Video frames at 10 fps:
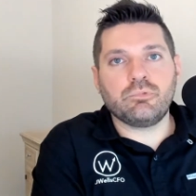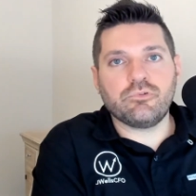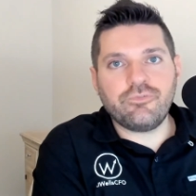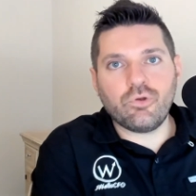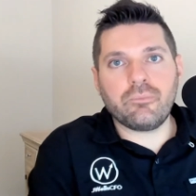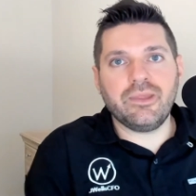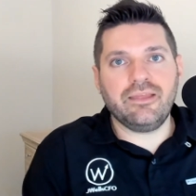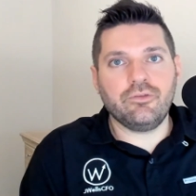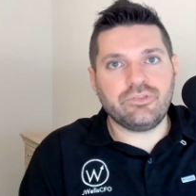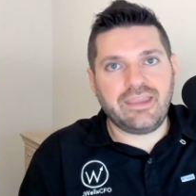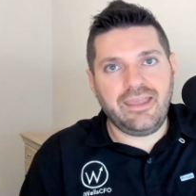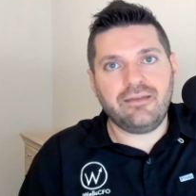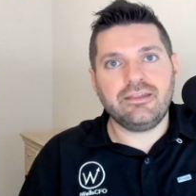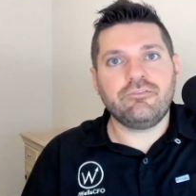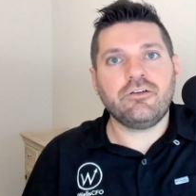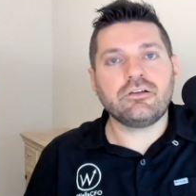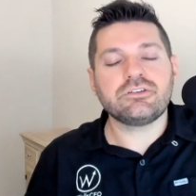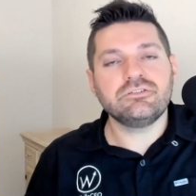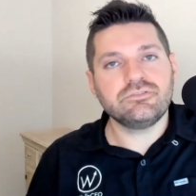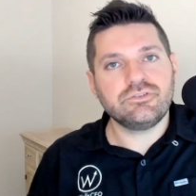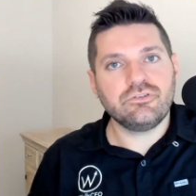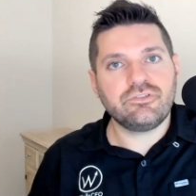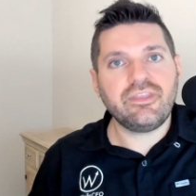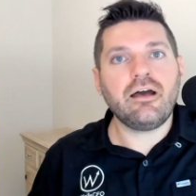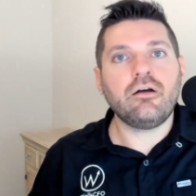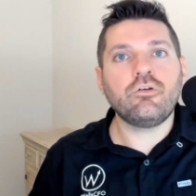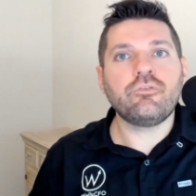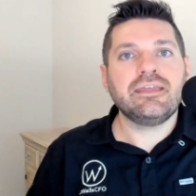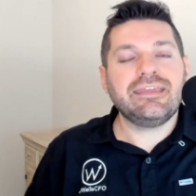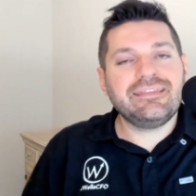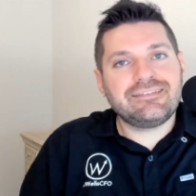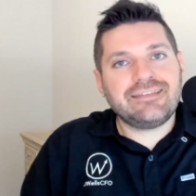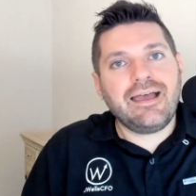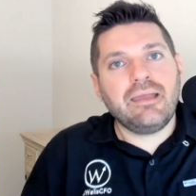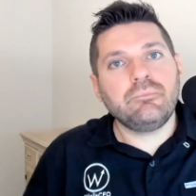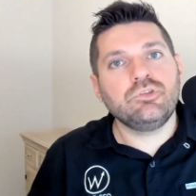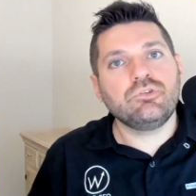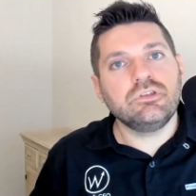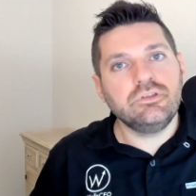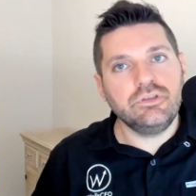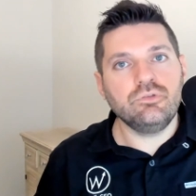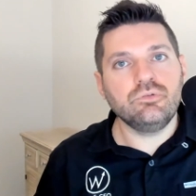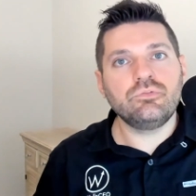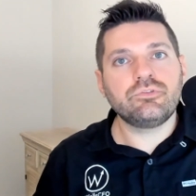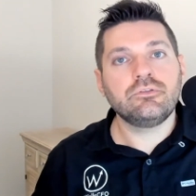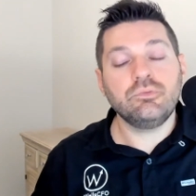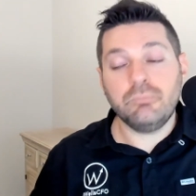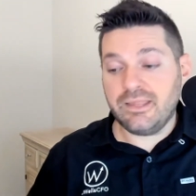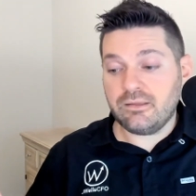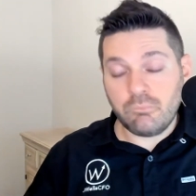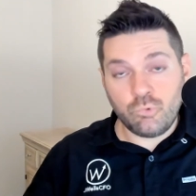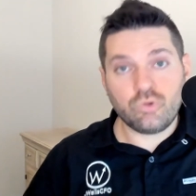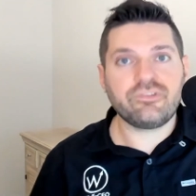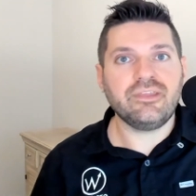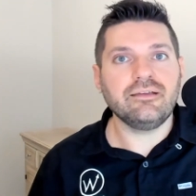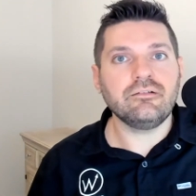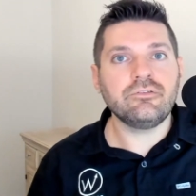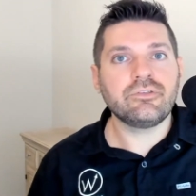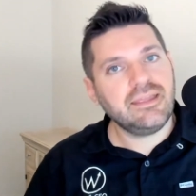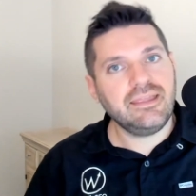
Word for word: performing those accounting functions yourself is time you could use to make more sales,